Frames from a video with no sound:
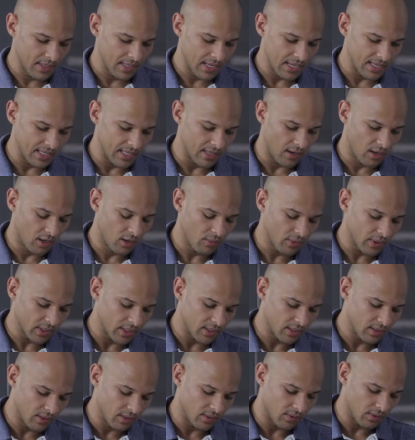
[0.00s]
and then all we're gonna
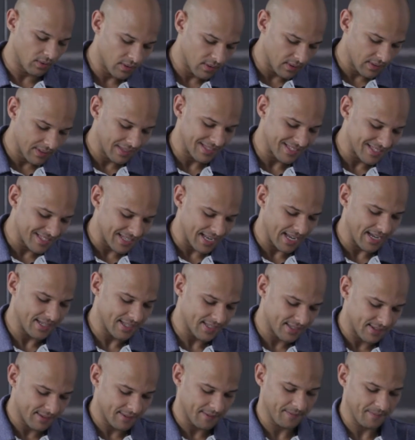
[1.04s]
do is
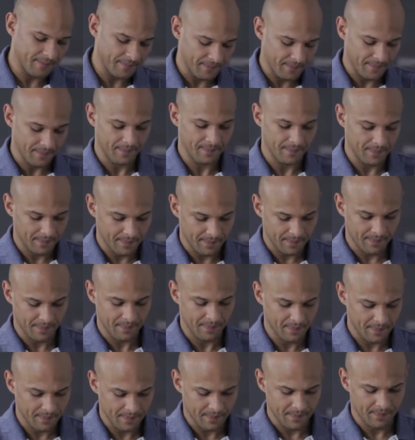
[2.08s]
slice.
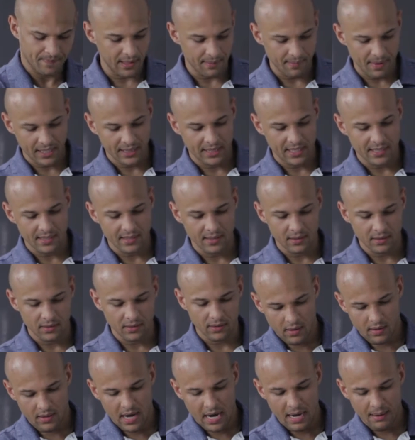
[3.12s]
They make these little
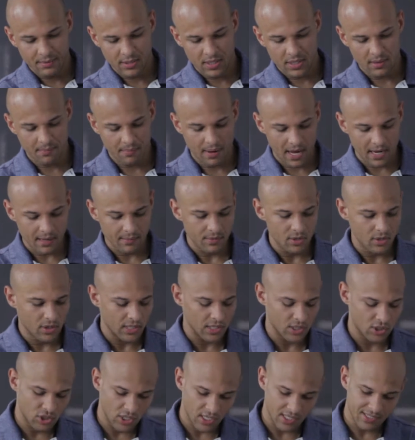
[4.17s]
knobs on the bottom. You can
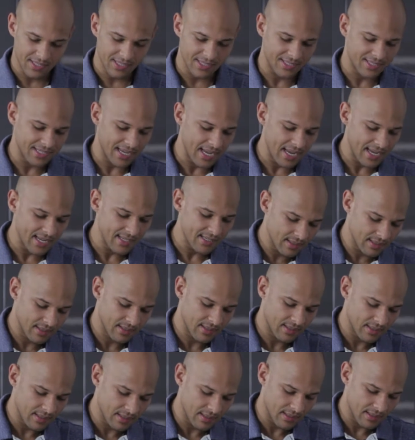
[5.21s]
adjust the size,
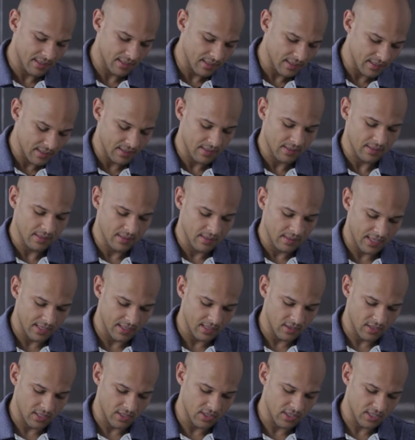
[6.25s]
and
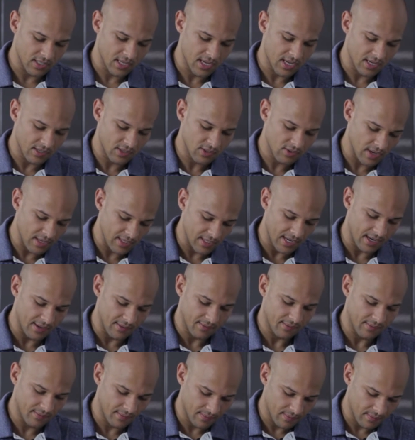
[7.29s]
you can just cut straight down.
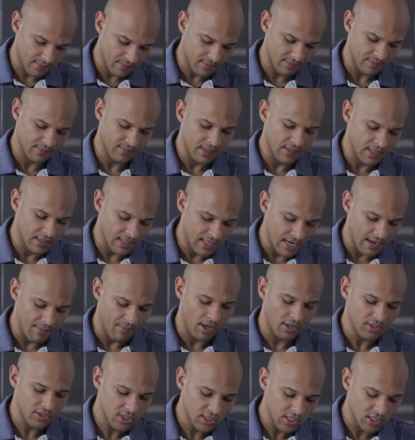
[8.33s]
And then I'm
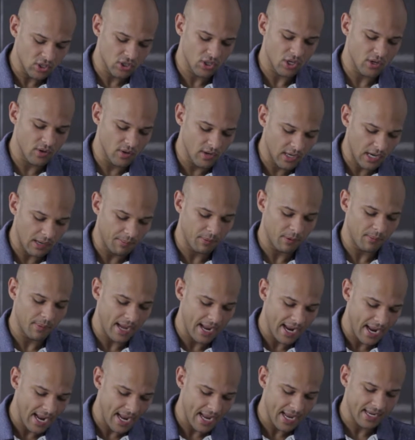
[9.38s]
also gonna show you a couple by
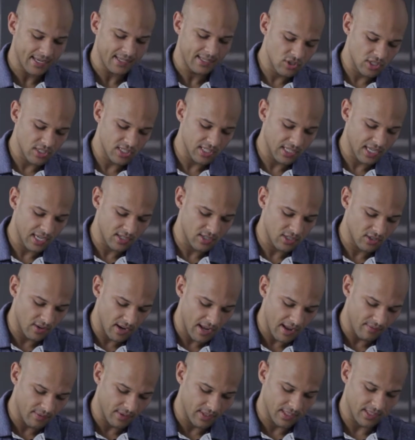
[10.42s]
hand, just in case you don't
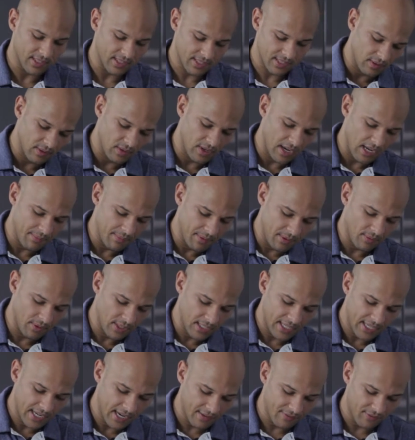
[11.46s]
have one of these. You gotta be
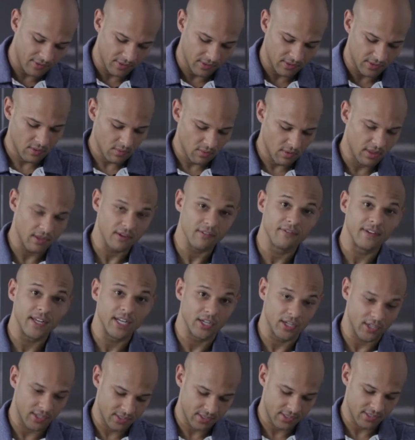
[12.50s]
really careful with your
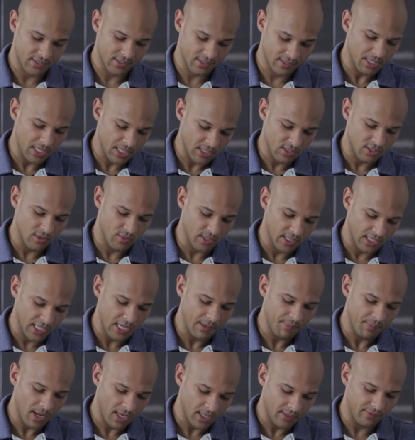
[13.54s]
fingers, because you wanna
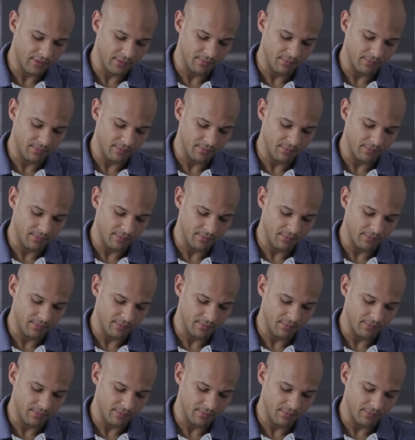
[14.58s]
keep all of